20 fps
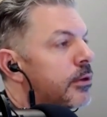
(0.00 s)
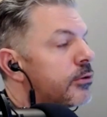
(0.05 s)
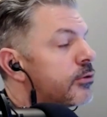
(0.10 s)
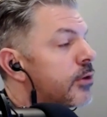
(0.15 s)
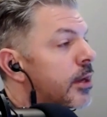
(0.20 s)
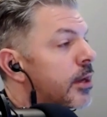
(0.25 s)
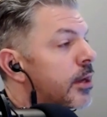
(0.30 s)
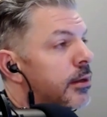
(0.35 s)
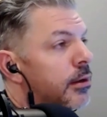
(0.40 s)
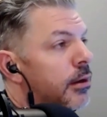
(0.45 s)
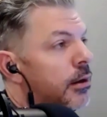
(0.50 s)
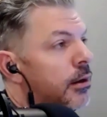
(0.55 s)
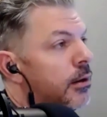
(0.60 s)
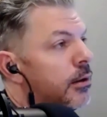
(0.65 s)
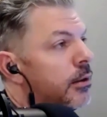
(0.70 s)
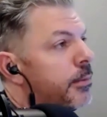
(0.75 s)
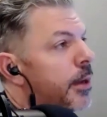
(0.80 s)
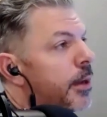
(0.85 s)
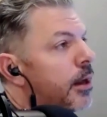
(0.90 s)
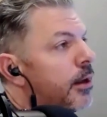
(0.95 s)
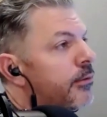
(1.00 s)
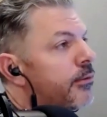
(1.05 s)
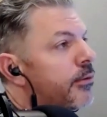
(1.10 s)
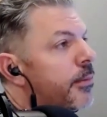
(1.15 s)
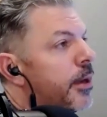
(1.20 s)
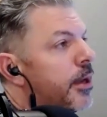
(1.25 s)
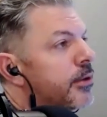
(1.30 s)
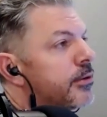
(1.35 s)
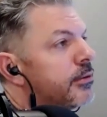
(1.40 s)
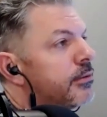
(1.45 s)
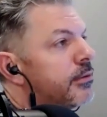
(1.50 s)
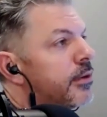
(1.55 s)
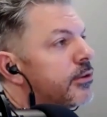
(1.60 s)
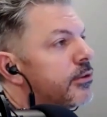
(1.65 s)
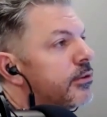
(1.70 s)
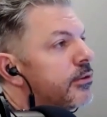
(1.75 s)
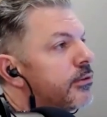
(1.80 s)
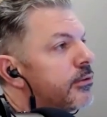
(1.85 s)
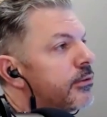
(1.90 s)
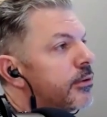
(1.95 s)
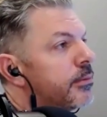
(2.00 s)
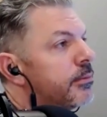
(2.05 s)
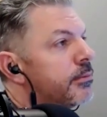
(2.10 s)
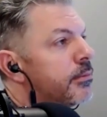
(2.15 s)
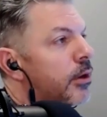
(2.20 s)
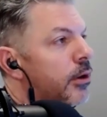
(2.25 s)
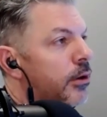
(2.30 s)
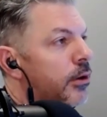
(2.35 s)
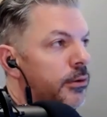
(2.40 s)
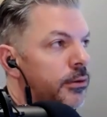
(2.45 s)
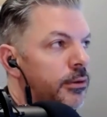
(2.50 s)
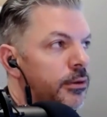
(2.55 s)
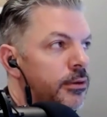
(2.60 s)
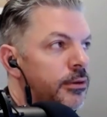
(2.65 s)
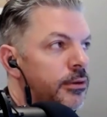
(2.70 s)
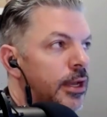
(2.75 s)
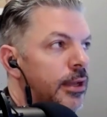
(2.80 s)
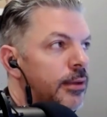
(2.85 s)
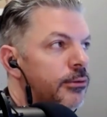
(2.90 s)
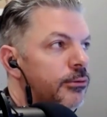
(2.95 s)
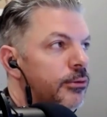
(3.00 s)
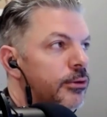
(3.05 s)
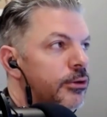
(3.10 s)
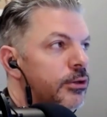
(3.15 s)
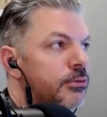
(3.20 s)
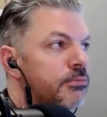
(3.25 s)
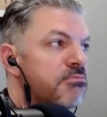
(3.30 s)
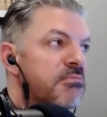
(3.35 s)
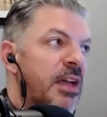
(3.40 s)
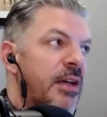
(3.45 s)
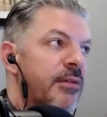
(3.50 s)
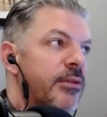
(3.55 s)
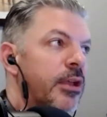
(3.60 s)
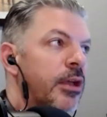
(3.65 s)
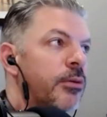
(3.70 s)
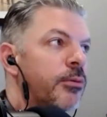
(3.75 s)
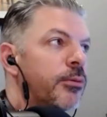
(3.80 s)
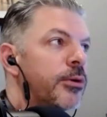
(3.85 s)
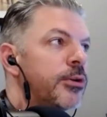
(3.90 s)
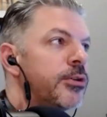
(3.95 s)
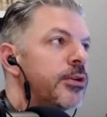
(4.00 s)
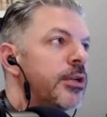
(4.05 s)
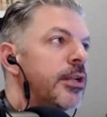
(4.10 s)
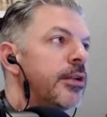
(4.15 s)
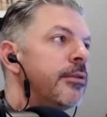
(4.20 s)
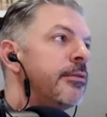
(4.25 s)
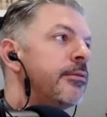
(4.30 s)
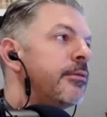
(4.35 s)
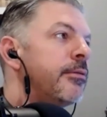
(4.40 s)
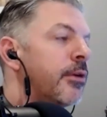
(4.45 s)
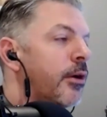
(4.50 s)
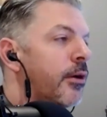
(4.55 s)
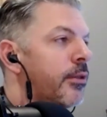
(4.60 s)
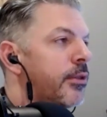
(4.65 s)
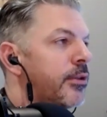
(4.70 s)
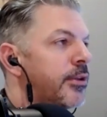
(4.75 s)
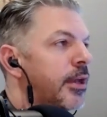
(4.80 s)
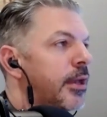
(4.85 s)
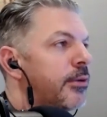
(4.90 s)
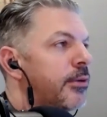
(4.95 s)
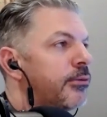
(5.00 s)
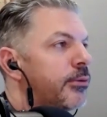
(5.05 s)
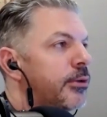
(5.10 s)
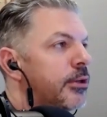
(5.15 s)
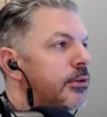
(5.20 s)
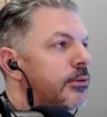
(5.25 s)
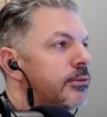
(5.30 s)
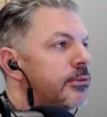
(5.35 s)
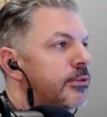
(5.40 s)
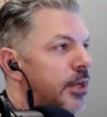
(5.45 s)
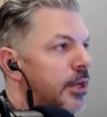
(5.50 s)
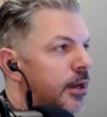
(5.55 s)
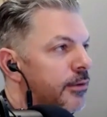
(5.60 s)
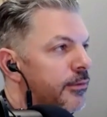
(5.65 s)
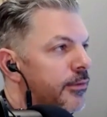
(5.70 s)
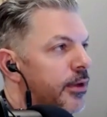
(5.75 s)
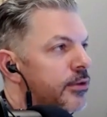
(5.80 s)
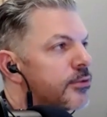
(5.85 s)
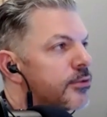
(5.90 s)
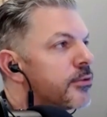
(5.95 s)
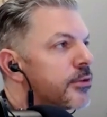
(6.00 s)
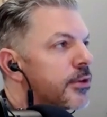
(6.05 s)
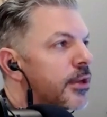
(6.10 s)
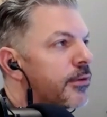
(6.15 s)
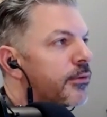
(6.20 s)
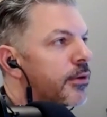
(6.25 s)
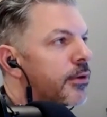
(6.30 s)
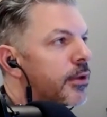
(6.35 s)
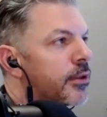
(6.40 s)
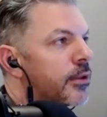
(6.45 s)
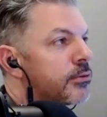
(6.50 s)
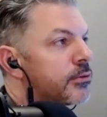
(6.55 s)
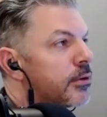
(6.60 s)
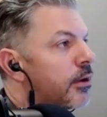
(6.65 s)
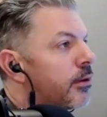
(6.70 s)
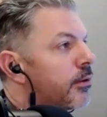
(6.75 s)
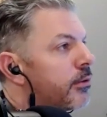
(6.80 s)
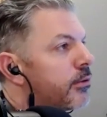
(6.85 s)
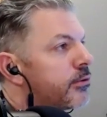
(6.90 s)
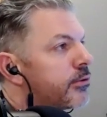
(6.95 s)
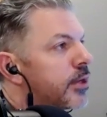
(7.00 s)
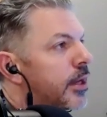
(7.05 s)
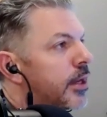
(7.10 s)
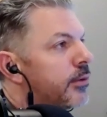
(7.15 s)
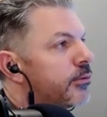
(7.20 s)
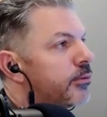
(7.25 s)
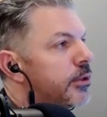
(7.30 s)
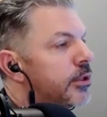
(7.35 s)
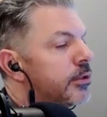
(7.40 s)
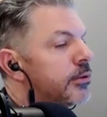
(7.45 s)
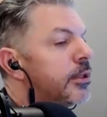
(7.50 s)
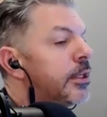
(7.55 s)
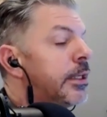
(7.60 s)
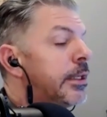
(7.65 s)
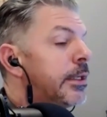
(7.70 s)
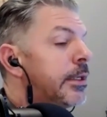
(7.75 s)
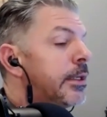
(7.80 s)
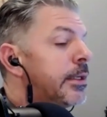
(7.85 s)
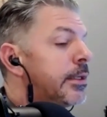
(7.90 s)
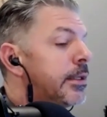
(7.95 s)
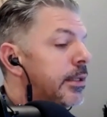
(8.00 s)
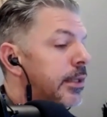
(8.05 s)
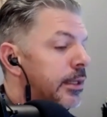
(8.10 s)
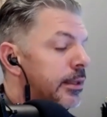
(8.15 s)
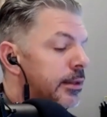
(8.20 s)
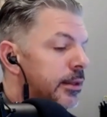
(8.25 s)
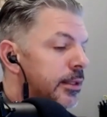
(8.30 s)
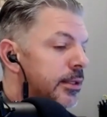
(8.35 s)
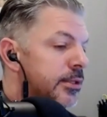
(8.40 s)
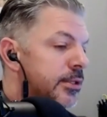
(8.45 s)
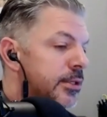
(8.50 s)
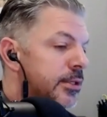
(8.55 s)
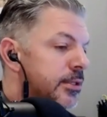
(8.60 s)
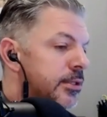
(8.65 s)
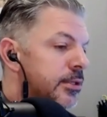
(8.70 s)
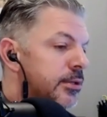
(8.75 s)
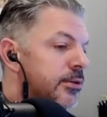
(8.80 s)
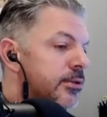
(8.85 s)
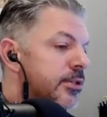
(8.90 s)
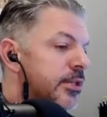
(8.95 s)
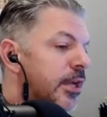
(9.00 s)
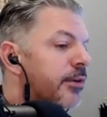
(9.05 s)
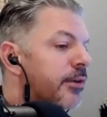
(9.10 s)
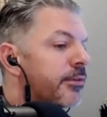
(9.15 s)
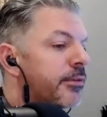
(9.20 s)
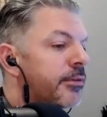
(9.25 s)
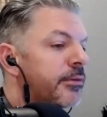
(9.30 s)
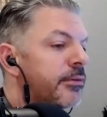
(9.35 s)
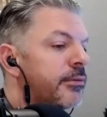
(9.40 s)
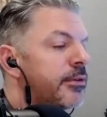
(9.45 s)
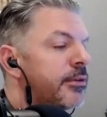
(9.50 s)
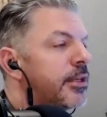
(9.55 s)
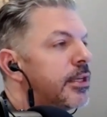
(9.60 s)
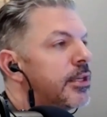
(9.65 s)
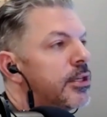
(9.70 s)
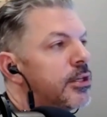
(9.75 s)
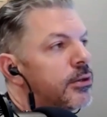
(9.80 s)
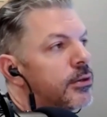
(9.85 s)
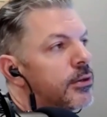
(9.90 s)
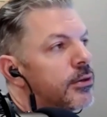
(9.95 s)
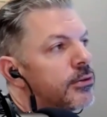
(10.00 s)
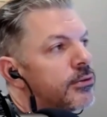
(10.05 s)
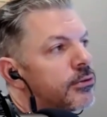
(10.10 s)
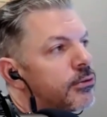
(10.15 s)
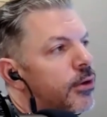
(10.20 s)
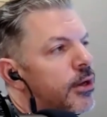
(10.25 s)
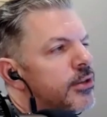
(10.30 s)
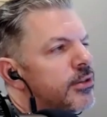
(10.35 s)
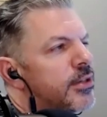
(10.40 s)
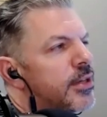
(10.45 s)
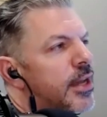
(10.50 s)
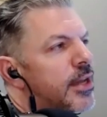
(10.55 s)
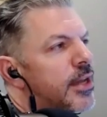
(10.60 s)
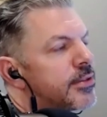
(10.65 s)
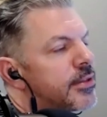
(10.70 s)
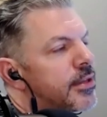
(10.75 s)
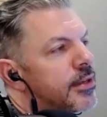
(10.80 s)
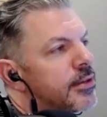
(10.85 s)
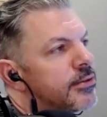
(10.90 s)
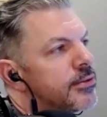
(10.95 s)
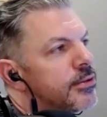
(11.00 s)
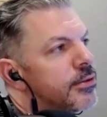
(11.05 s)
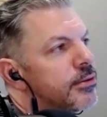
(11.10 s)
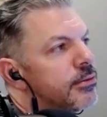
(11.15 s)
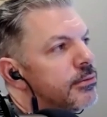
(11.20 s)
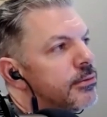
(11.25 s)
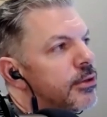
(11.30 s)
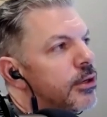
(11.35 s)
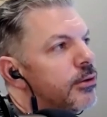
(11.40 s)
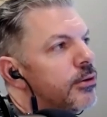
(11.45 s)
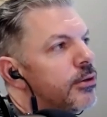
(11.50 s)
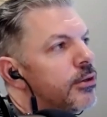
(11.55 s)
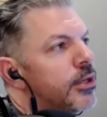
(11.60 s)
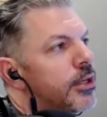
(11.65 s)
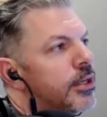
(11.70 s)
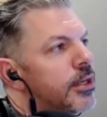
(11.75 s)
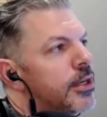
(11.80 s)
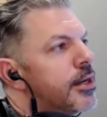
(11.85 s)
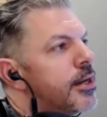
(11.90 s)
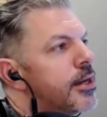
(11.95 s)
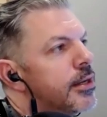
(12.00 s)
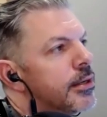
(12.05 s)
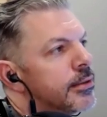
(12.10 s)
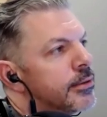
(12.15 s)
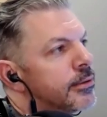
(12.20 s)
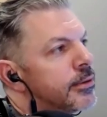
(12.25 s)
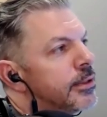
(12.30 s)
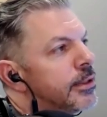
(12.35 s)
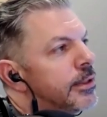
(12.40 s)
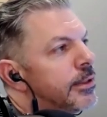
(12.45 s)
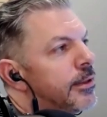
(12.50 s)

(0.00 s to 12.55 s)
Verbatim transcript: Extracting all the powerful, positive lessons from all the times when you haven't gotten what you need, all the times when you sacrificed yourself for others, all those times when you didn't listen to yourself, didn't do those crazy ass things you knew you needed to do,